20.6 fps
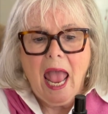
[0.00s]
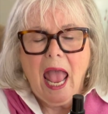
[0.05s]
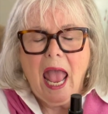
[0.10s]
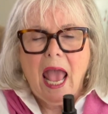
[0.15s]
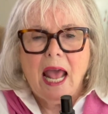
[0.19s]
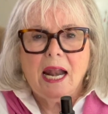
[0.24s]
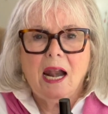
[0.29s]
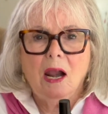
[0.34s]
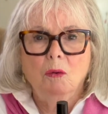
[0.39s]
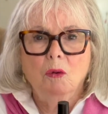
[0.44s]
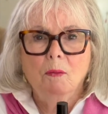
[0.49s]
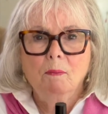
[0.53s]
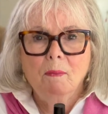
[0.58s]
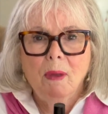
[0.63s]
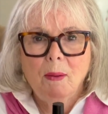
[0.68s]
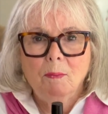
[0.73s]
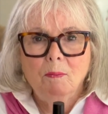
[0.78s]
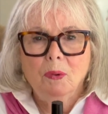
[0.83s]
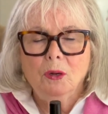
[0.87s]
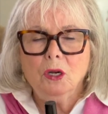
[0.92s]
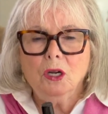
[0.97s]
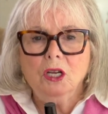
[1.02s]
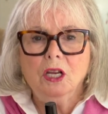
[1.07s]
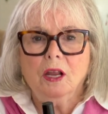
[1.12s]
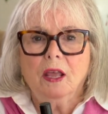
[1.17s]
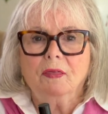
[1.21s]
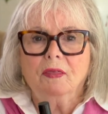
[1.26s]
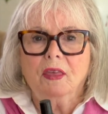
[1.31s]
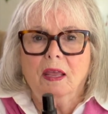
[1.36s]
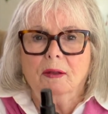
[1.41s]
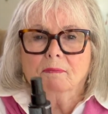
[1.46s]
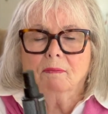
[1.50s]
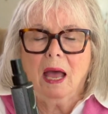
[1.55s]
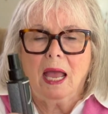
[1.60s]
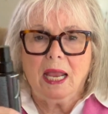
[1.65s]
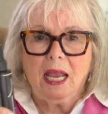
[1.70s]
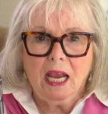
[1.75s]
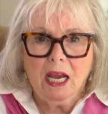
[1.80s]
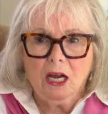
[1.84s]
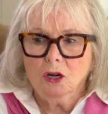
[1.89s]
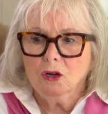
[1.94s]
And I remembered that my
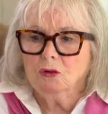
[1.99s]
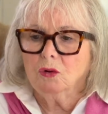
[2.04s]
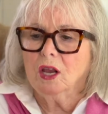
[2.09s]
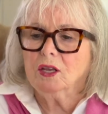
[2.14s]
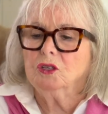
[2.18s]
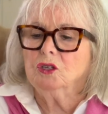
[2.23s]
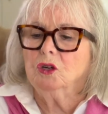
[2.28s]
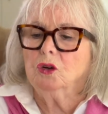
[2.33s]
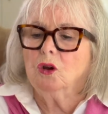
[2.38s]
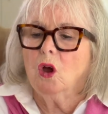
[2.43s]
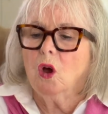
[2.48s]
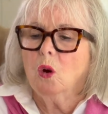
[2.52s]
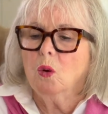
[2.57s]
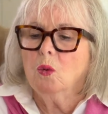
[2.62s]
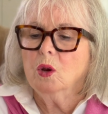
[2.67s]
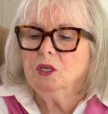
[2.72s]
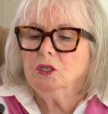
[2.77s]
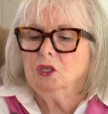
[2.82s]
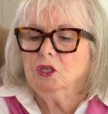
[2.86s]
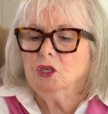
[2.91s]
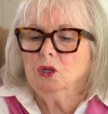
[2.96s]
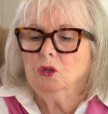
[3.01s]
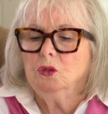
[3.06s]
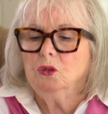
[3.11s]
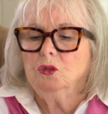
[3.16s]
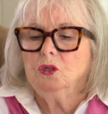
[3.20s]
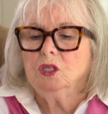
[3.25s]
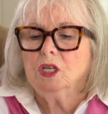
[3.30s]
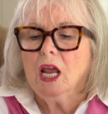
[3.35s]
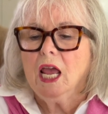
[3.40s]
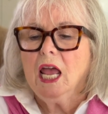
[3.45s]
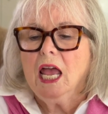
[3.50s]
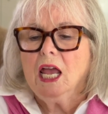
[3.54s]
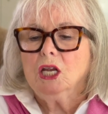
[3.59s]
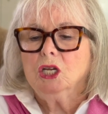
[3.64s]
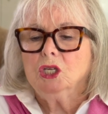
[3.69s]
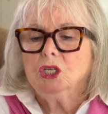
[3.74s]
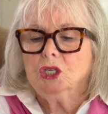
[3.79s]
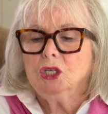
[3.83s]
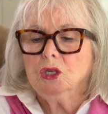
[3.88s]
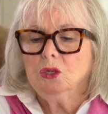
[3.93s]
hairdresser always used
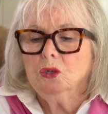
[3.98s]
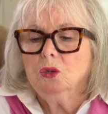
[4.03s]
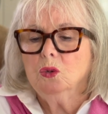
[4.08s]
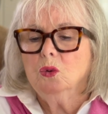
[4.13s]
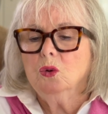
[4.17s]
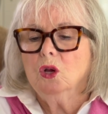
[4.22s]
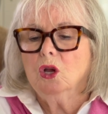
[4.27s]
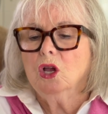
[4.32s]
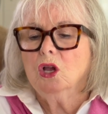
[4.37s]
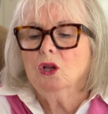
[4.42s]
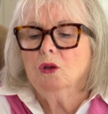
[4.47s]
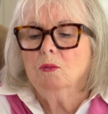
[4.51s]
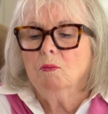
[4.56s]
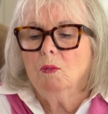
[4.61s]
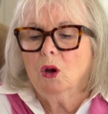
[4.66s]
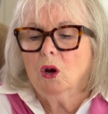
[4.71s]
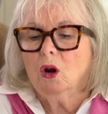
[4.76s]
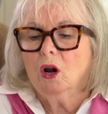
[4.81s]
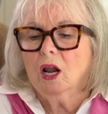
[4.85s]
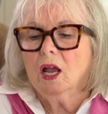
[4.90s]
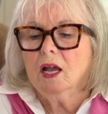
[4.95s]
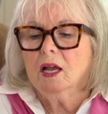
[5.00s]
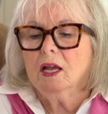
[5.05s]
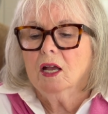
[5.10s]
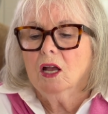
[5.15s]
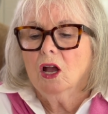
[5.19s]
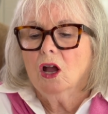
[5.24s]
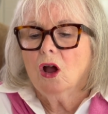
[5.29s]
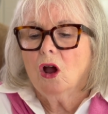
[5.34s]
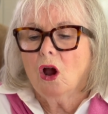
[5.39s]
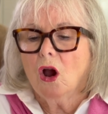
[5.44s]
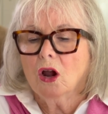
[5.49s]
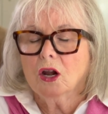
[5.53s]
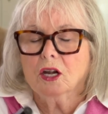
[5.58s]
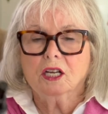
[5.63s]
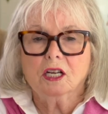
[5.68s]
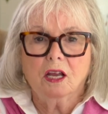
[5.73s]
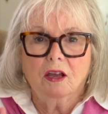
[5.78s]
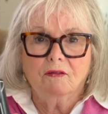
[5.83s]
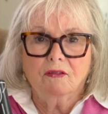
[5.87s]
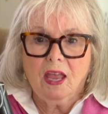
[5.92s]
Shu Uemura
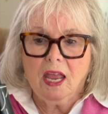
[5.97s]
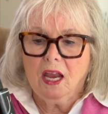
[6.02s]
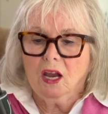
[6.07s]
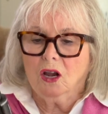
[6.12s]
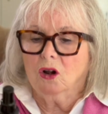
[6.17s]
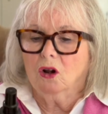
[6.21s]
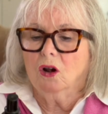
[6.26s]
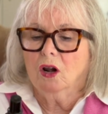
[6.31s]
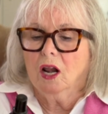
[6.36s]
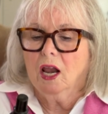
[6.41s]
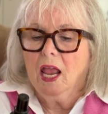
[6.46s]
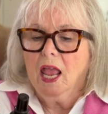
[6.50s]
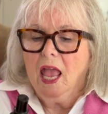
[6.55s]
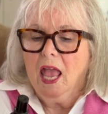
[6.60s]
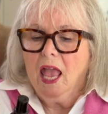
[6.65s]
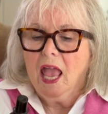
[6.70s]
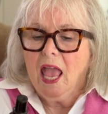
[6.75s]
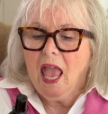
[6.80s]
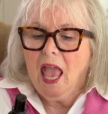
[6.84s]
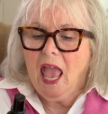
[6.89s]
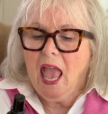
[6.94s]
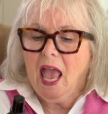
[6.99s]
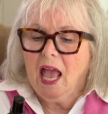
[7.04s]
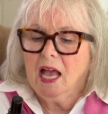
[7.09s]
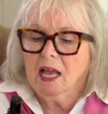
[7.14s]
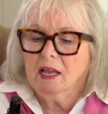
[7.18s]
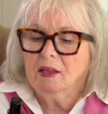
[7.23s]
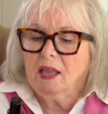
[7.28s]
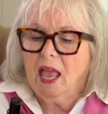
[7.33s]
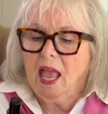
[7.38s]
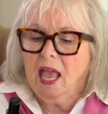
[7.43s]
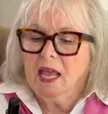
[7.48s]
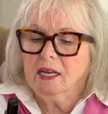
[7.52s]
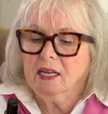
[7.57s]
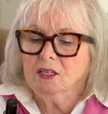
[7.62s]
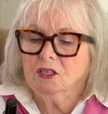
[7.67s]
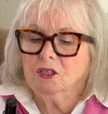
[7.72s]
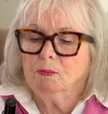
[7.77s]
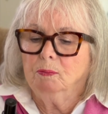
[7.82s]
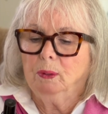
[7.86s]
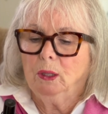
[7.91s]
Art of Hair. And, and
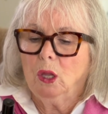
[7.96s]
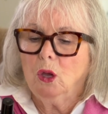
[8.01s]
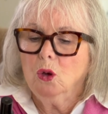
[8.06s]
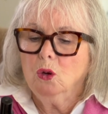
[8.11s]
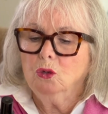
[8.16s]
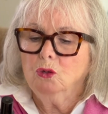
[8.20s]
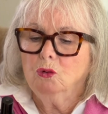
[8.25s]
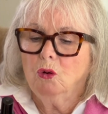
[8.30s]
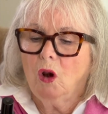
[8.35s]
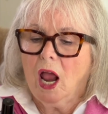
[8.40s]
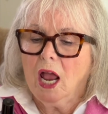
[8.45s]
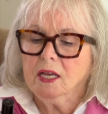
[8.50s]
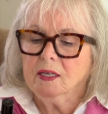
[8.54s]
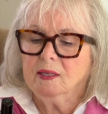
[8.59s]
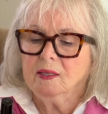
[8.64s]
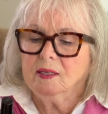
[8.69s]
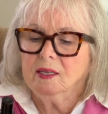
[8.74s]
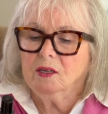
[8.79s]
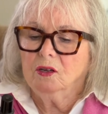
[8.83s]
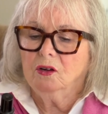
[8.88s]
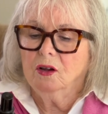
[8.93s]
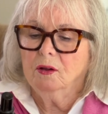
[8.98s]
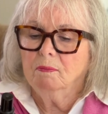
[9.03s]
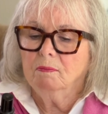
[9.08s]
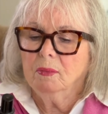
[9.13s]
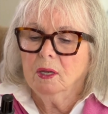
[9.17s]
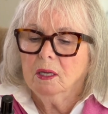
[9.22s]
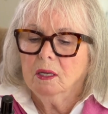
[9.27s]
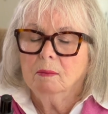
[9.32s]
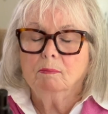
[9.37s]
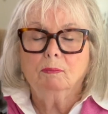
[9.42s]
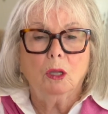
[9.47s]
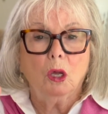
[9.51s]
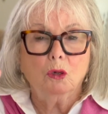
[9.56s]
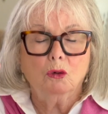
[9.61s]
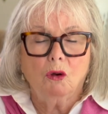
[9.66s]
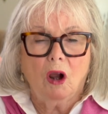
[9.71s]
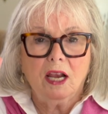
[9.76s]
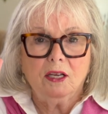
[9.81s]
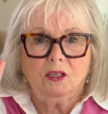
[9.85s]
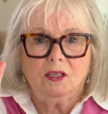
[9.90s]
it's blow dry serum, blow
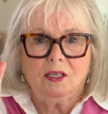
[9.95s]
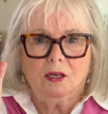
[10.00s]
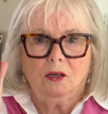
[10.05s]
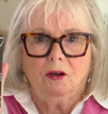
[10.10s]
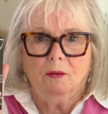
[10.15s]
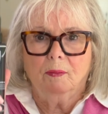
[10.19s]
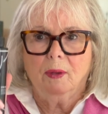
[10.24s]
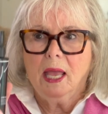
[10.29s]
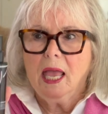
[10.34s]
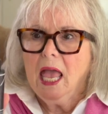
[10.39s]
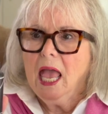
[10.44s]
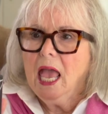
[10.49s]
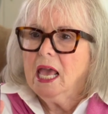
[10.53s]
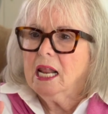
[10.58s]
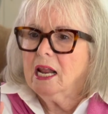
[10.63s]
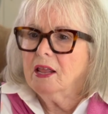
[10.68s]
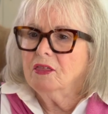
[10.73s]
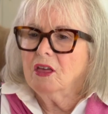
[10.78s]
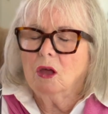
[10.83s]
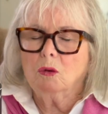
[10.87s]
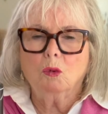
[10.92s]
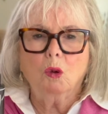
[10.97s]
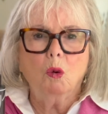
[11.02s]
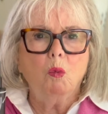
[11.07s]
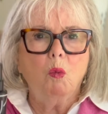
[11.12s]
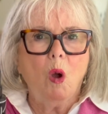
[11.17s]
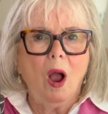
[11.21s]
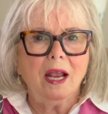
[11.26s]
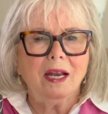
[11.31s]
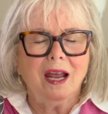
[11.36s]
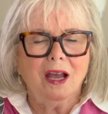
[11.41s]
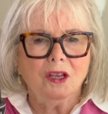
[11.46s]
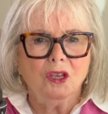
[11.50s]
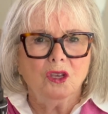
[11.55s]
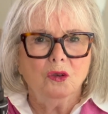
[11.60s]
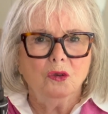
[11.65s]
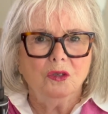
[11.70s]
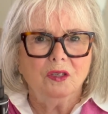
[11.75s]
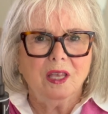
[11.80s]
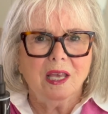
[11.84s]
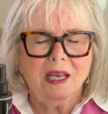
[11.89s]
dry serum. I thought, well, why not
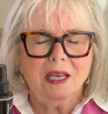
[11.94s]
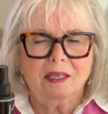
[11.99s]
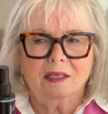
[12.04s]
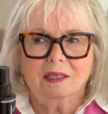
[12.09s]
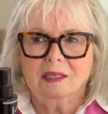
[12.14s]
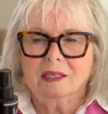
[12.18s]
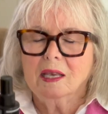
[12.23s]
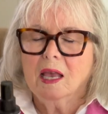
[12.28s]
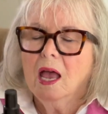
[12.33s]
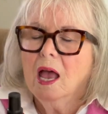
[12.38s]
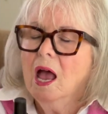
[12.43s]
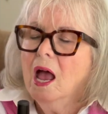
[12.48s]
use this?